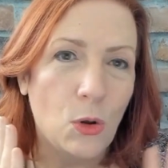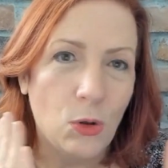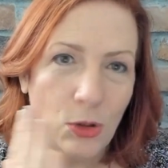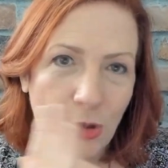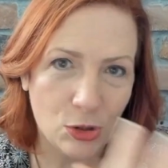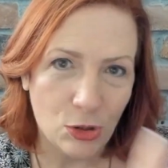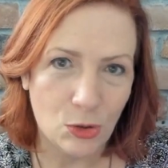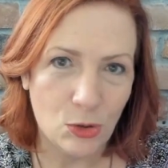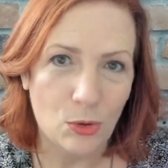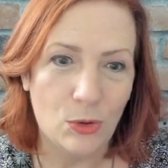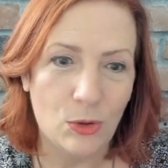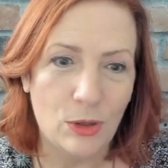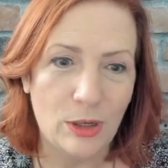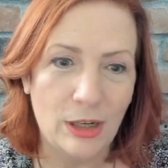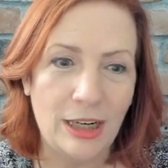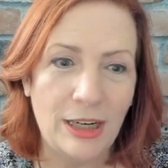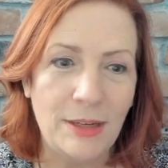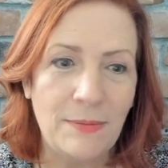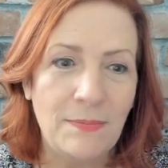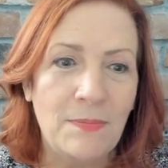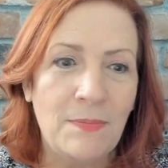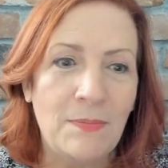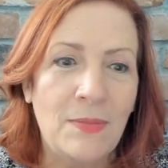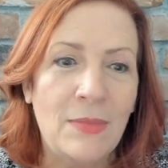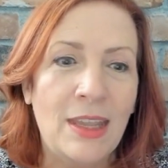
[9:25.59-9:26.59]
story
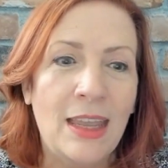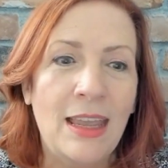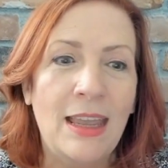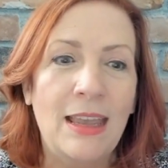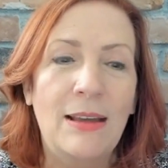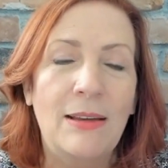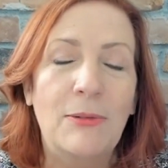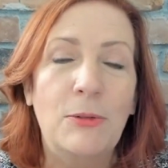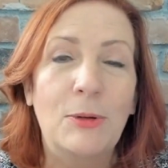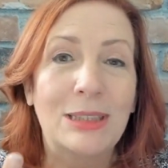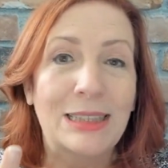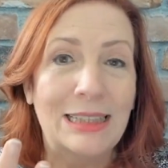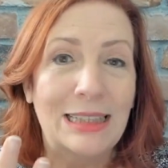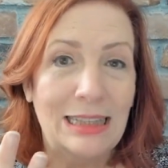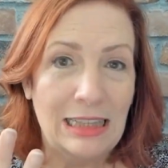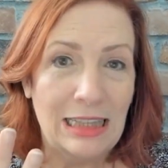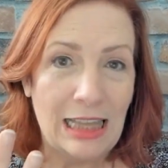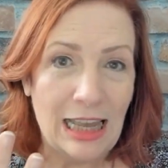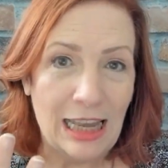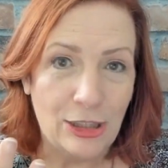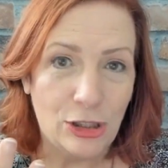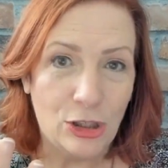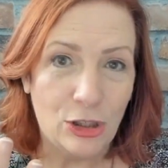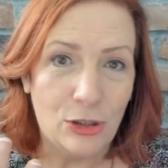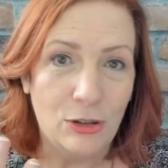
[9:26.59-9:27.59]
was
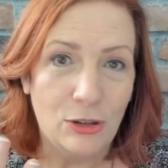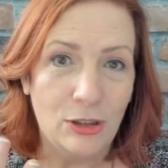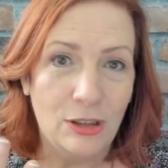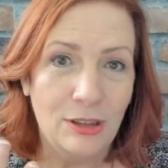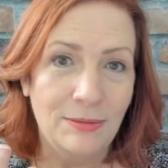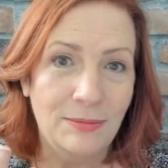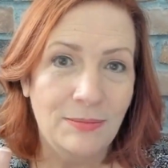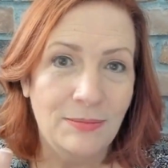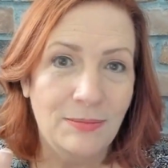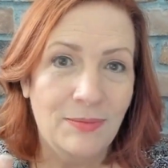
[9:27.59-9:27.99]
logical,